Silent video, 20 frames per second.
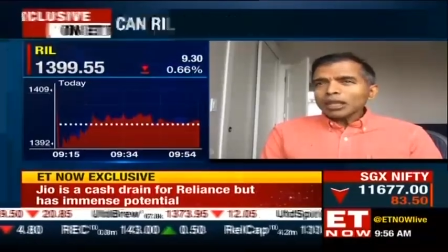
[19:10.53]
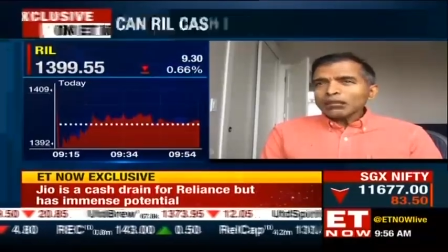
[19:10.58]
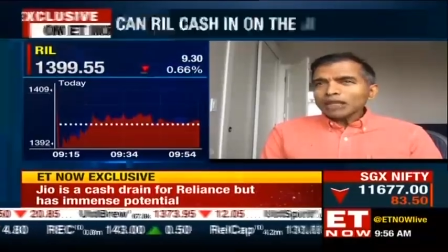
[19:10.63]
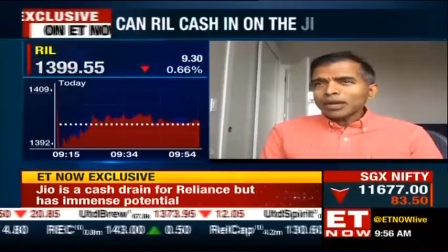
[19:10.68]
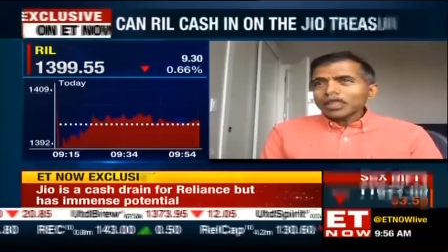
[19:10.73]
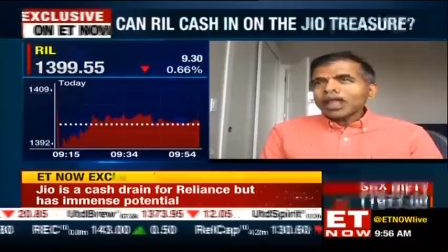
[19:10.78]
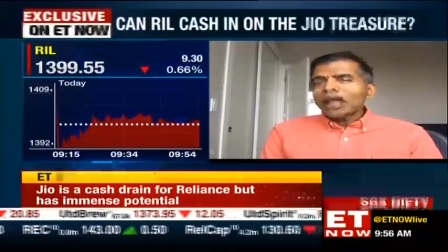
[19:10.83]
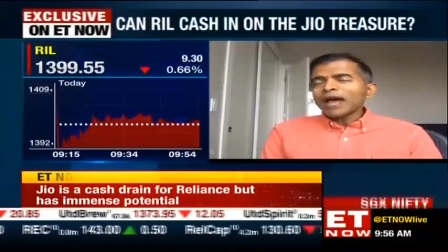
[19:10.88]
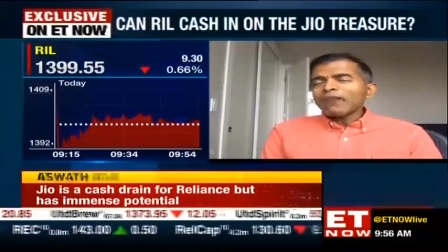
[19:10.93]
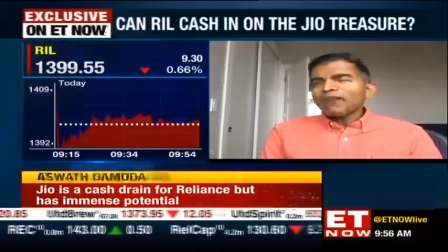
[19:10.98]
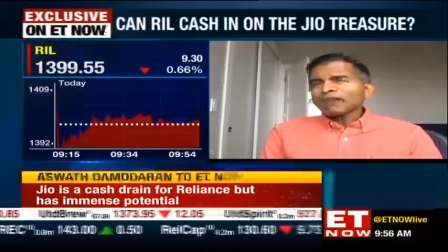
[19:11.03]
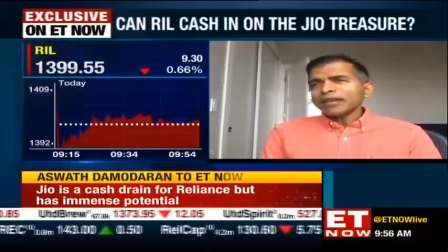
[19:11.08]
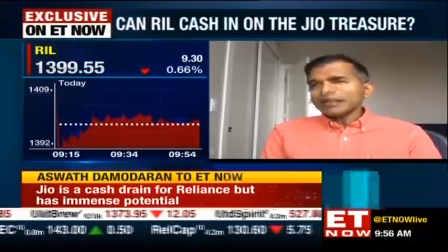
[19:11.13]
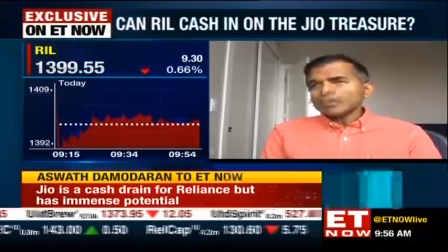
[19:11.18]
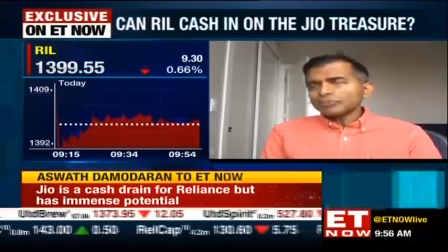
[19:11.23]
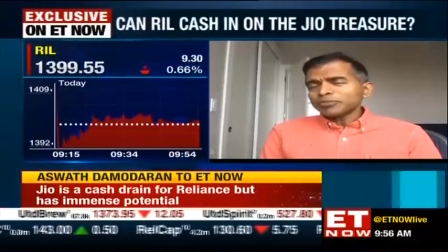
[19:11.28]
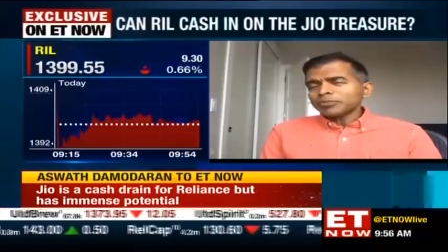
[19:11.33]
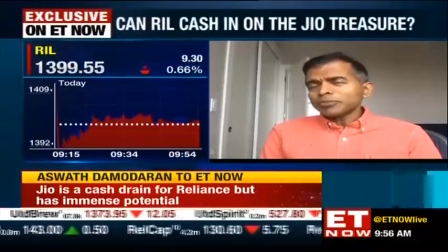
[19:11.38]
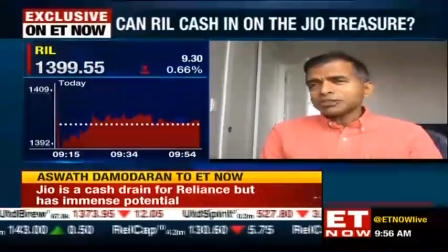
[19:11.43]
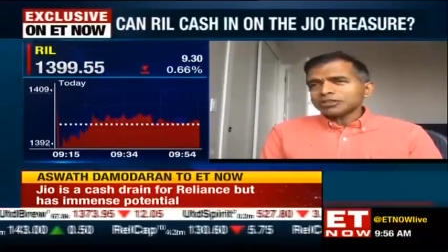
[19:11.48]
But having
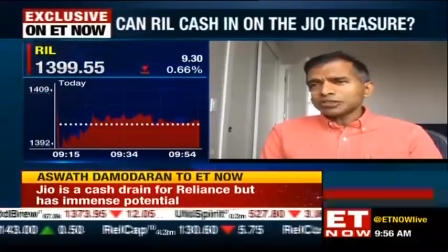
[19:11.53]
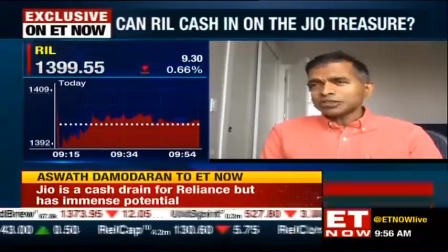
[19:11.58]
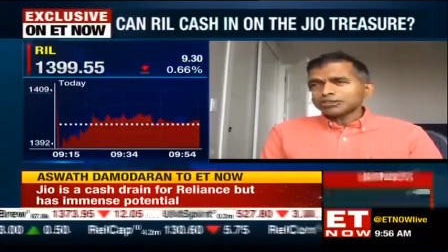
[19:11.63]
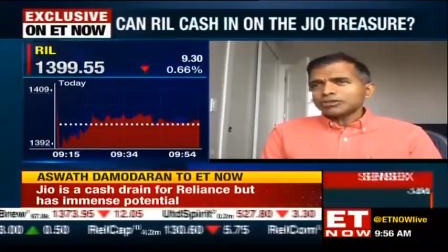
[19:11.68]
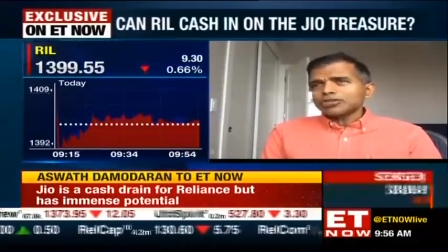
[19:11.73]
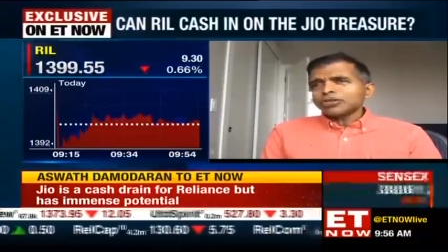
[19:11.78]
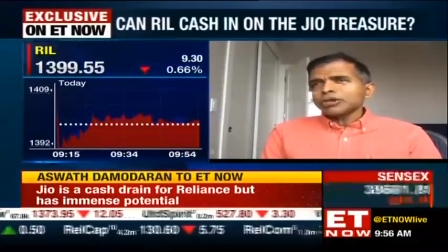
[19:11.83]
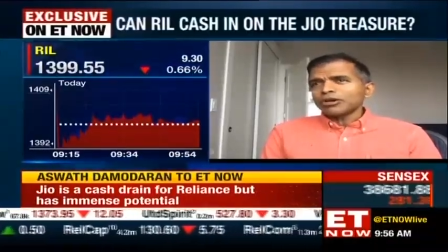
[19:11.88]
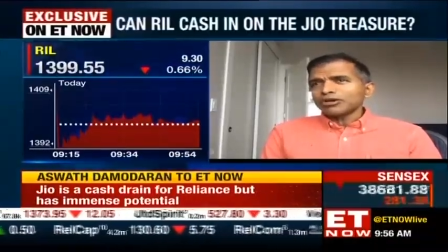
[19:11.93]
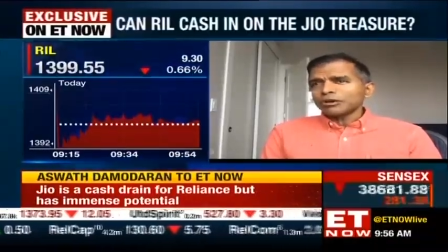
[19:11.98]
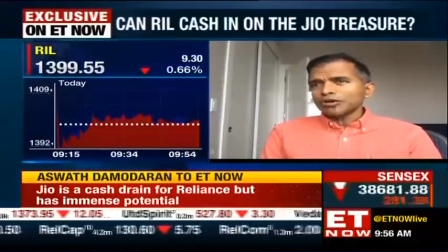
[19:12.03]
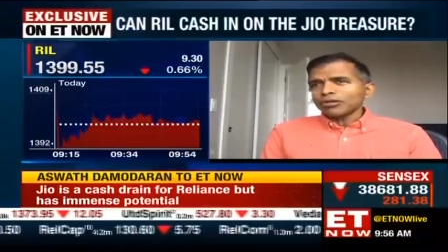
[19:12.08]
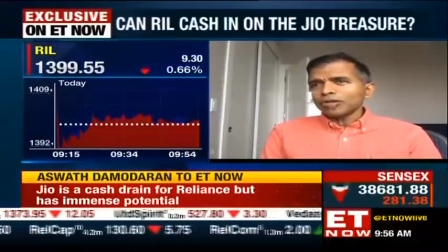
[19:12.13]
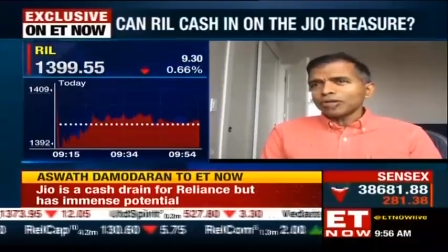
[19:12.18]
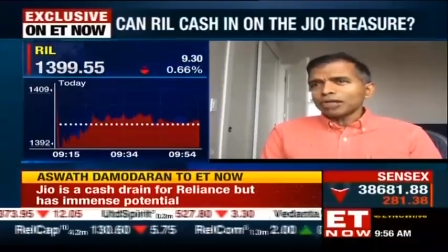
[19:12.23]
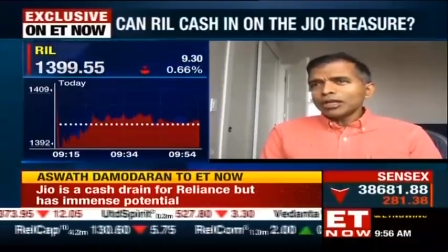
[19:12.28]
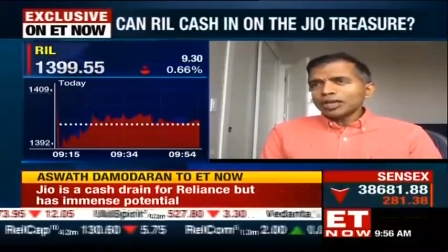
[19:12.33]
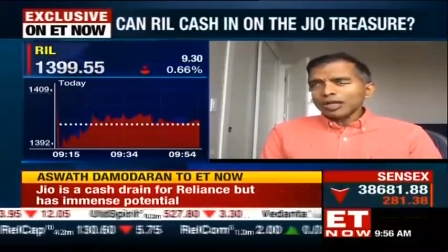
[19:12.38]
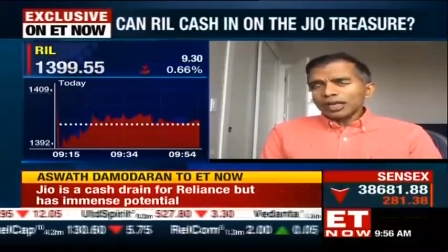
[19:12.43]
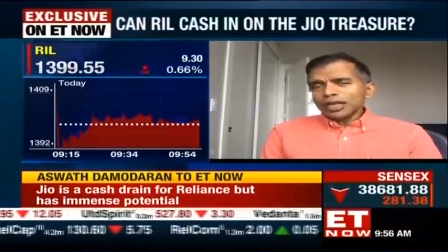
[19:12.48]
as much
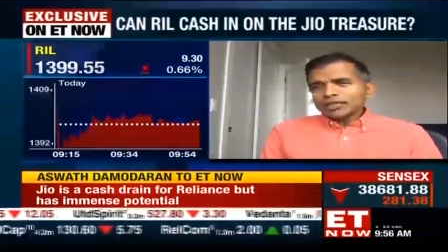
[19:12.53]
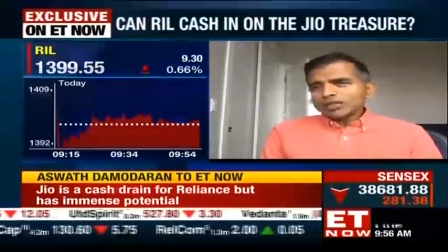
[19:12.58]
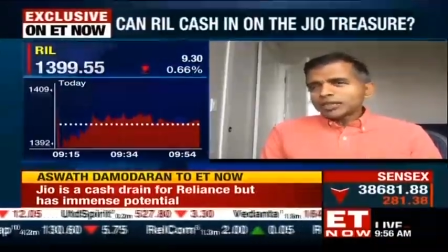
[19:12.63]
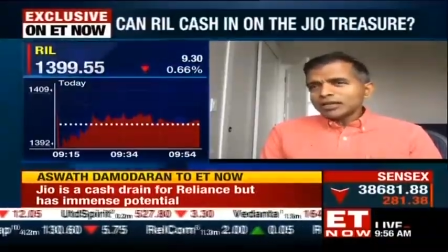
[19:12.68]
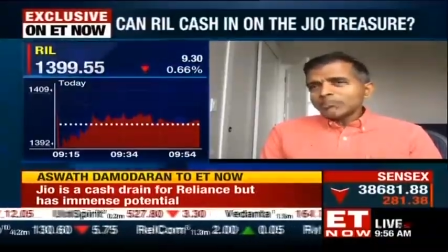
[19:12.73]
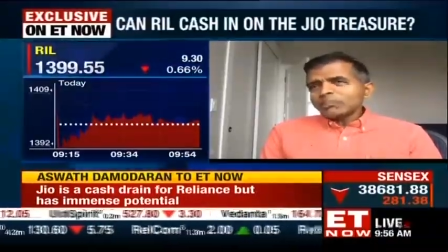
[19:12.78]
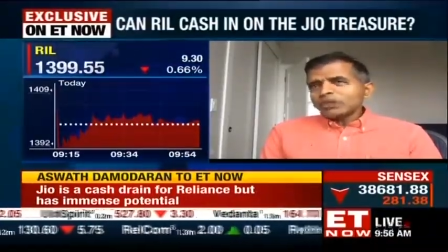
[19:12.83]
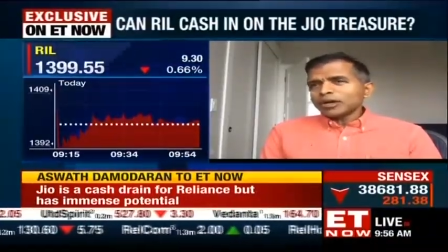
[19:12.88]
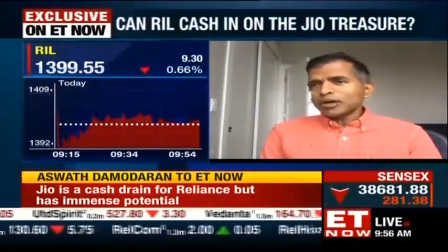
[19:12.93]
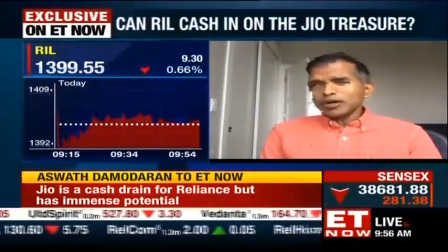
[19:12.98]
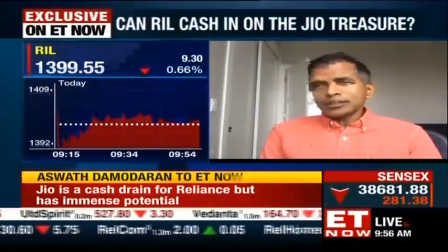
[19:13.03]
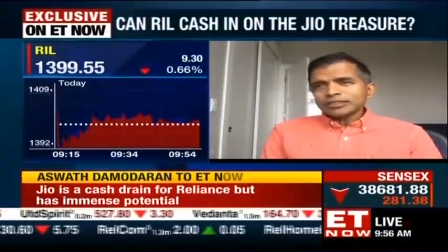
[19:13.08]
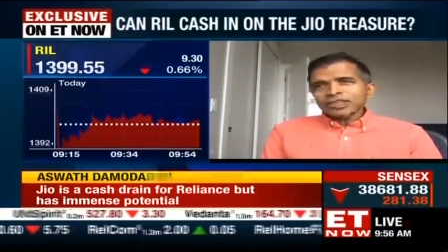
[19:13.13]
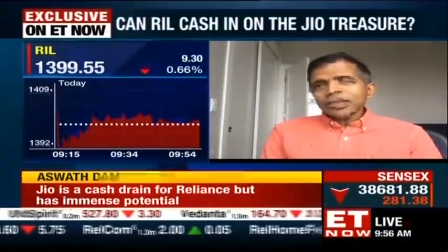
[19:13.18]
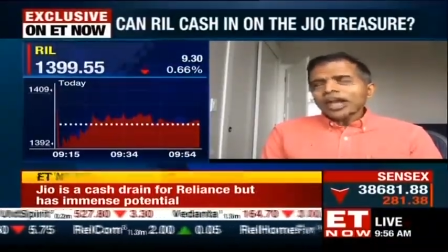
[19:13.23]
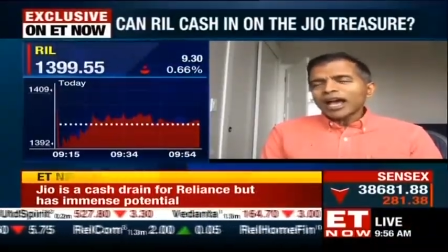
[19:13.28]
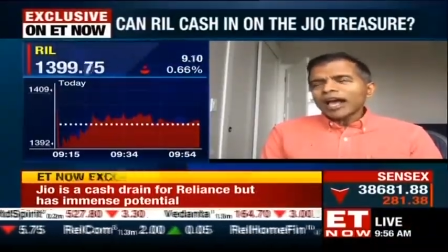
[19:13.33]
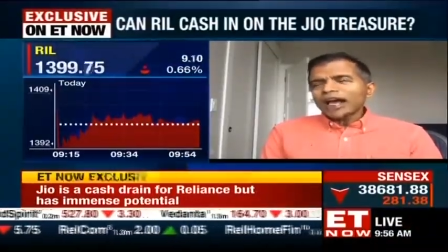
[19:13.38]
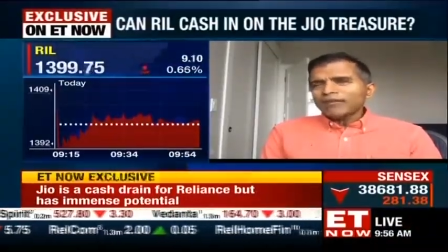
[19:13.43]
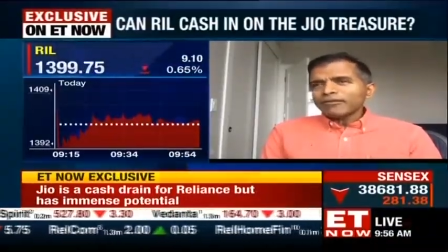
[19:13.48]
control as the Ambanis
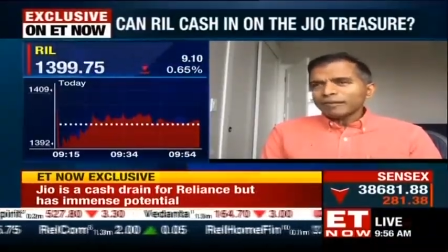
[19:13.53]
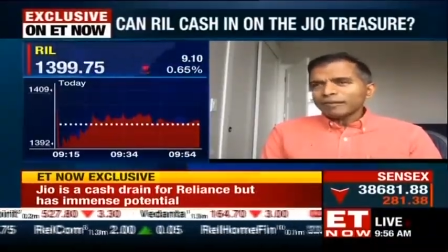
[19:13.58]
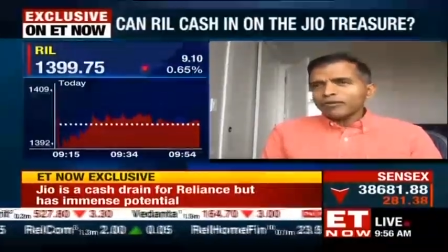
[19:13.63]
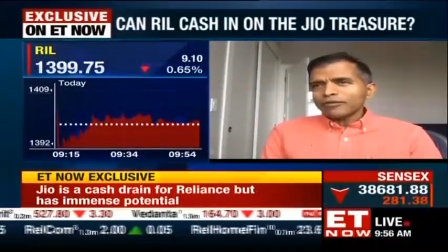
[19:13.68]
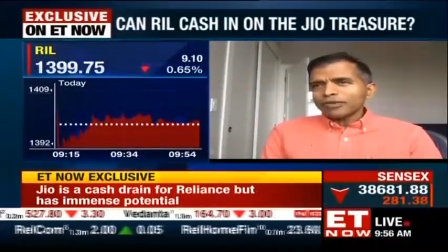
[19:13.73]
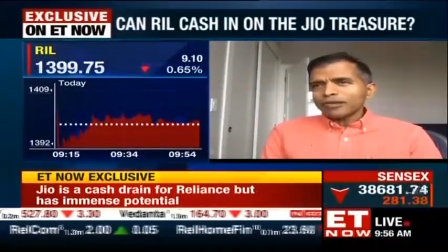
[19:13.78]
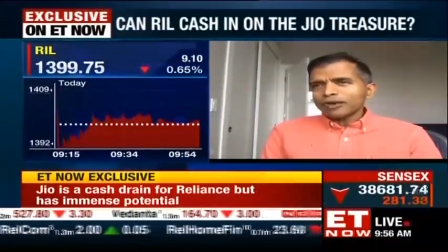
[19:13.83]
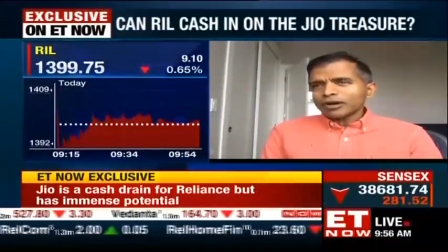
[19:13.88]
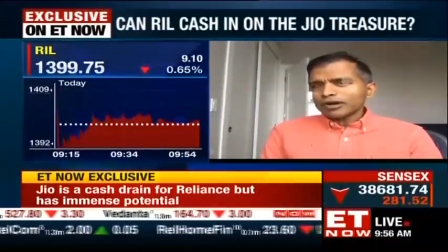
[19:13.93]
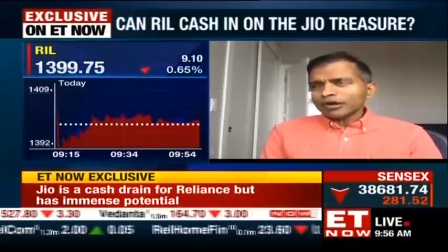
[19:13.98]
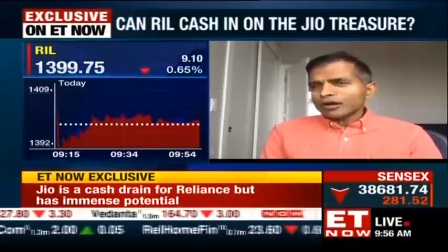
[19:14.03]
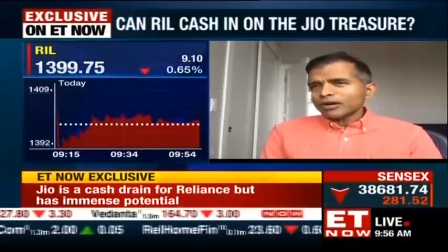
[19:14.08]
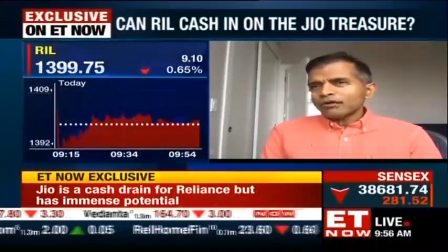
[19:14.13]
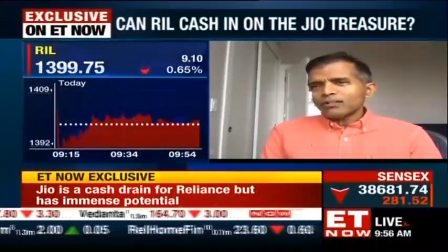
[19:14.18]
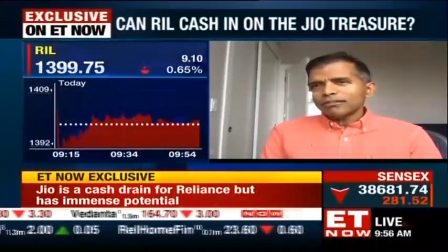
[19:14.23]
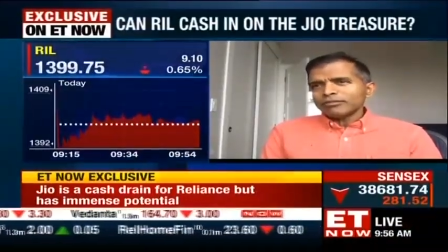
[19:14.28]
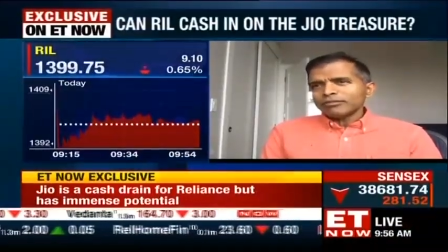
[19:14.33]
have over uh,